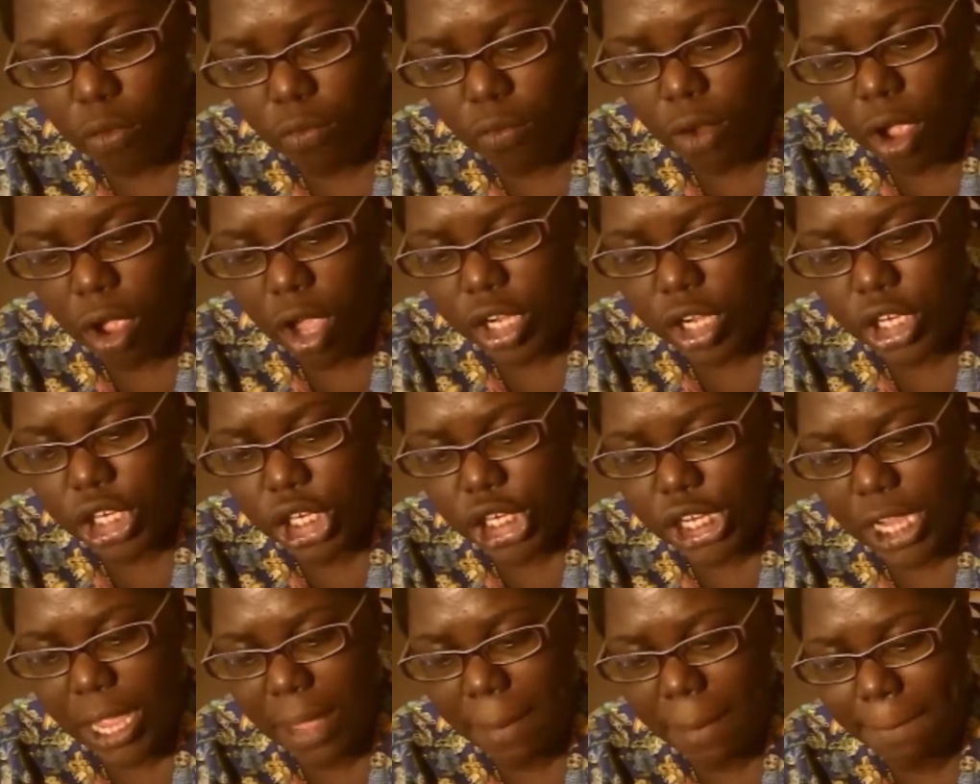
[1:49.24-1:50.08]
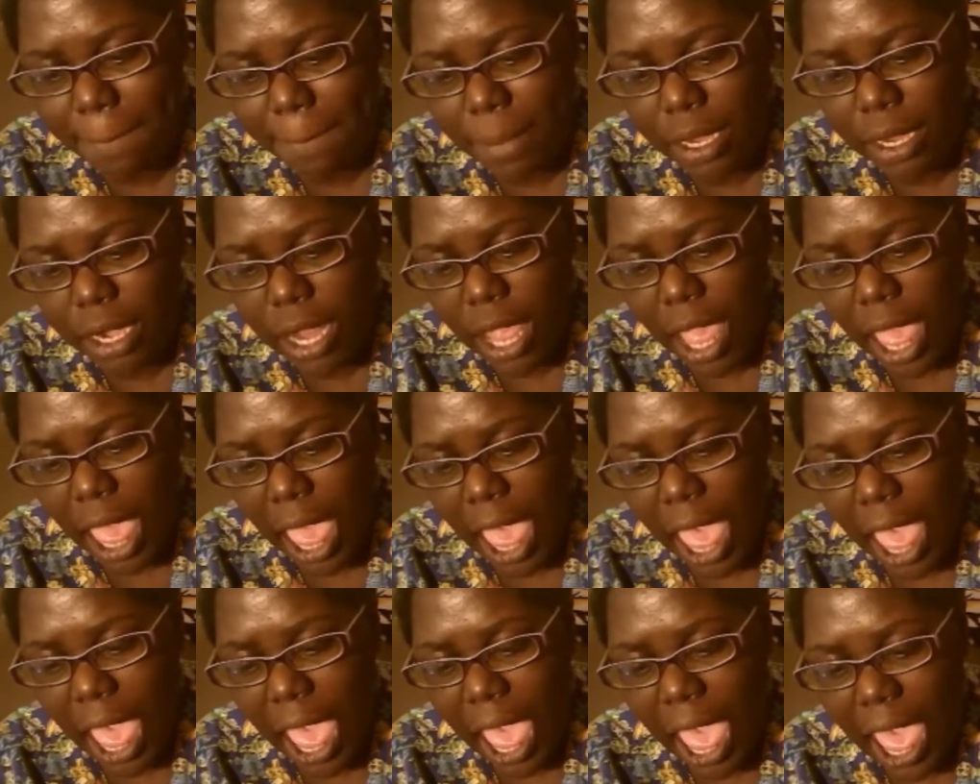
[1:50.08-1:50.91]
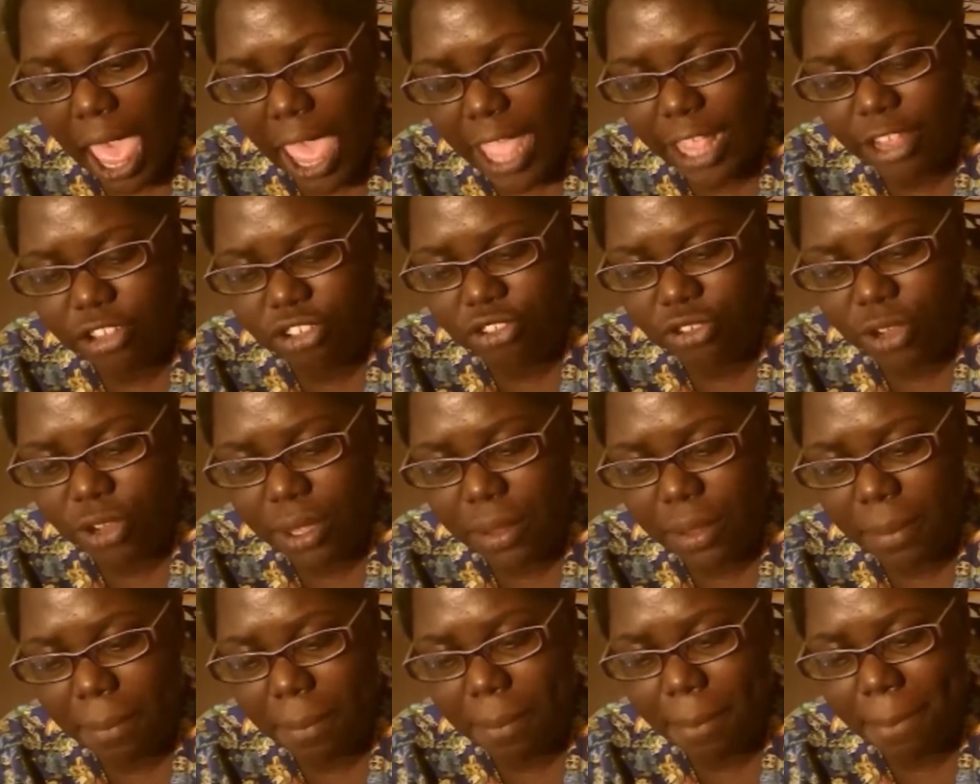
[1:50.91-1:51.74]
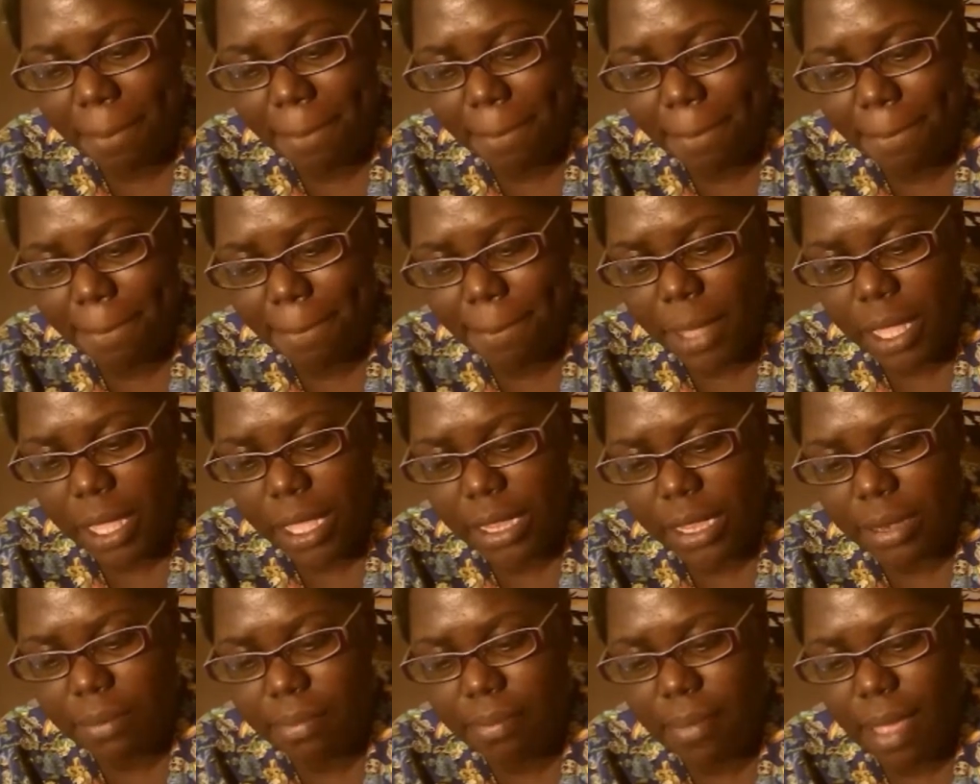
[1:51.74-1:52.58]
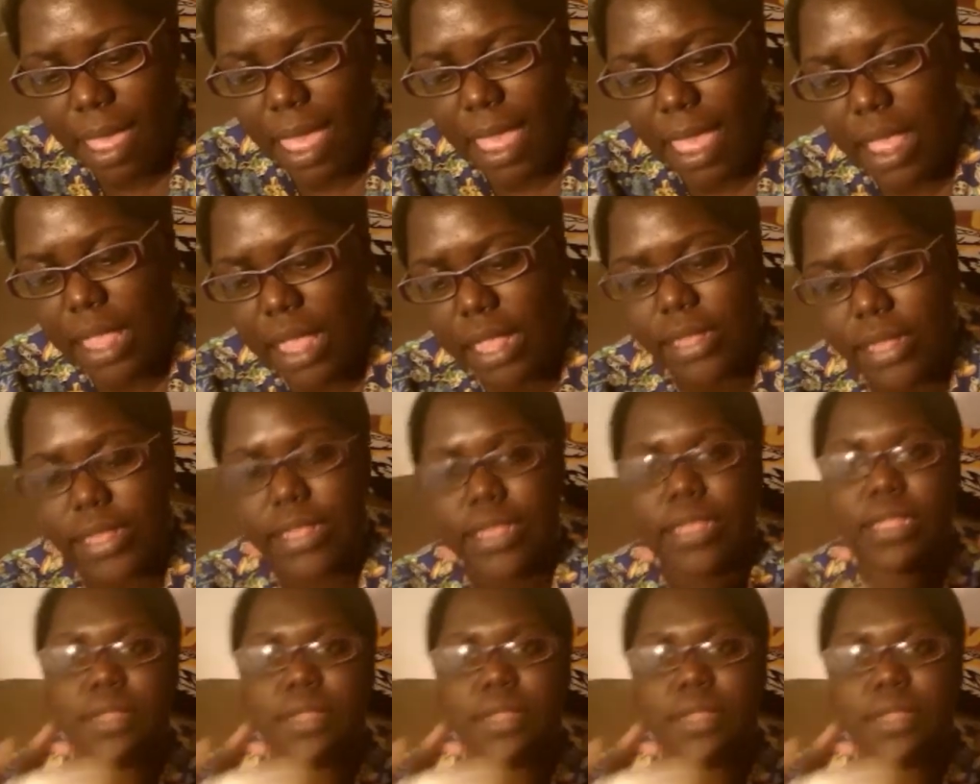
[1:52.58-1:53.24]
Raw Shea Butter Hydrant Mud Mask.